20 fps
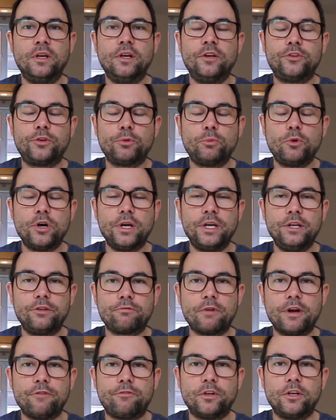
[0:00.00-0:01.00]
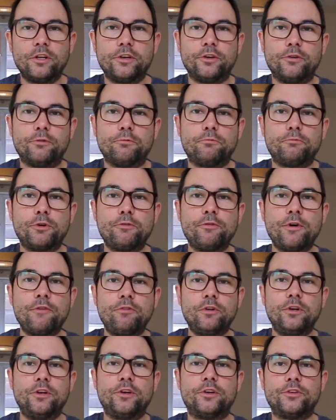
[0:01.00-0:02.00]
So what is Revolut? Well,
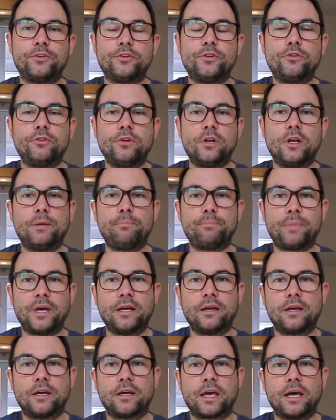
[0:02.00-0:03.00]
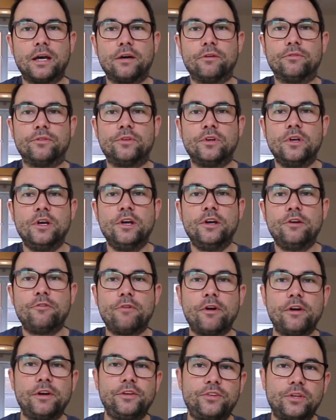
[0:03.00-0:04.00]
Revolut is an online bank account,
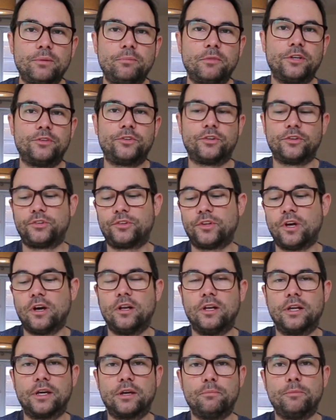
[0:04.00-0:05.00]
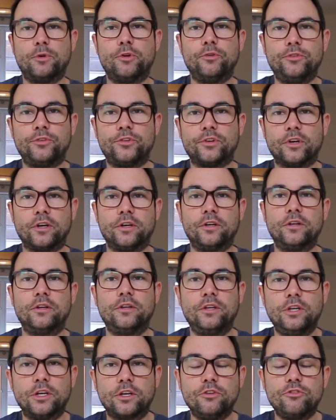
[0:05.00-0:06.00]
very similar to Starling and Monzo.
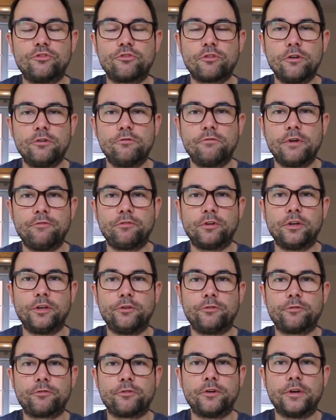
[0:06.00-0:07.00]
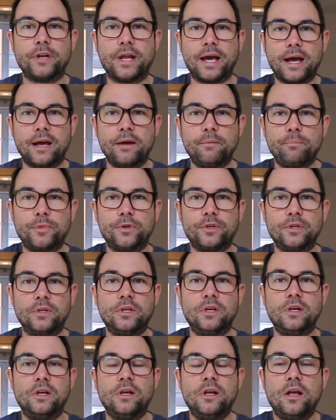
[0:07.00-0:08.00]
You control Revolut through an app.
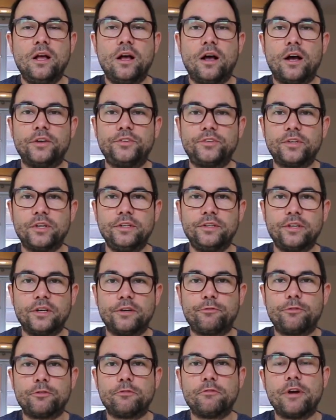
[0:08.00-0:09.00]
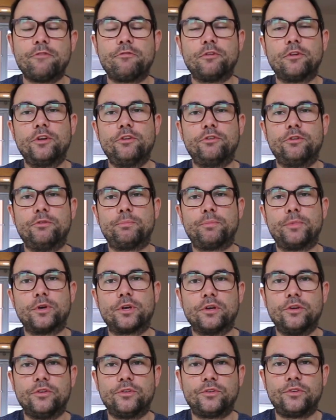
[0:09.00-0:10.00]
I signed up for Revolut
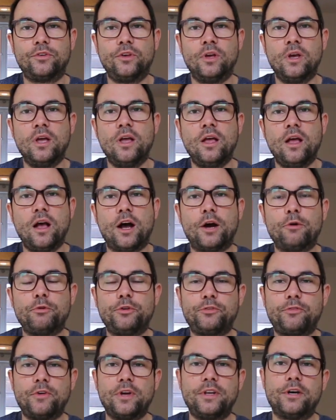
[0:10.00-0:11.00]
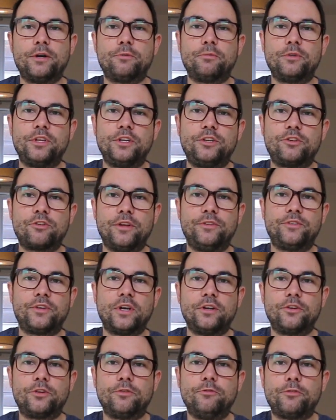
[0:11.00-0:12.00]
because I was fed up with the
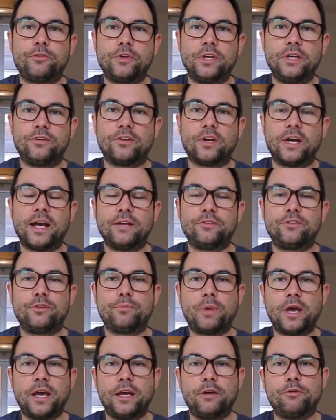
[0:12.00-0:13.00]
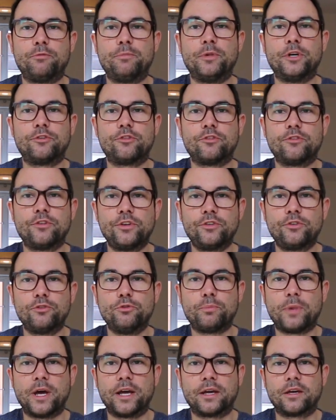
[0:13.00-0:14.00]
transaction fees I had to pay with my traditional
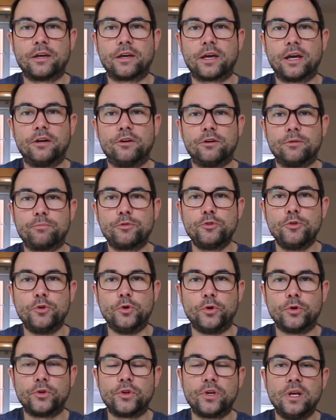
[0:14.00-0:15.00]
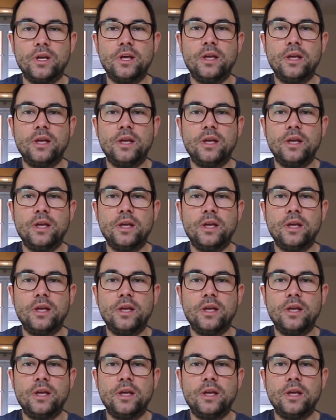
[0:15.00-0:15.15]
bank account abroad,